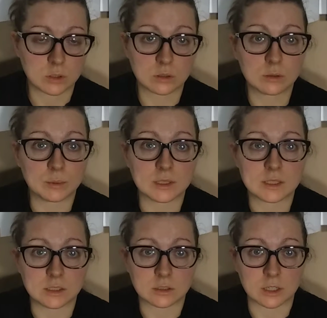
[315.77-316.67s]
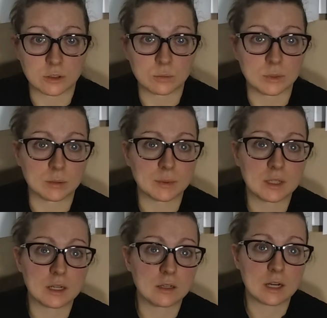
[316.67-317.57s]
little bit of steel cut oatmeal, but
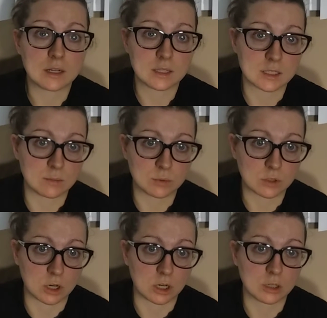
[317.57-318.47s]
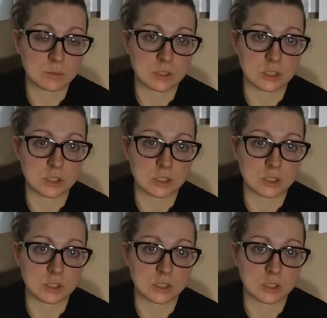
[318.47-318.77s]
none of the simple carbs,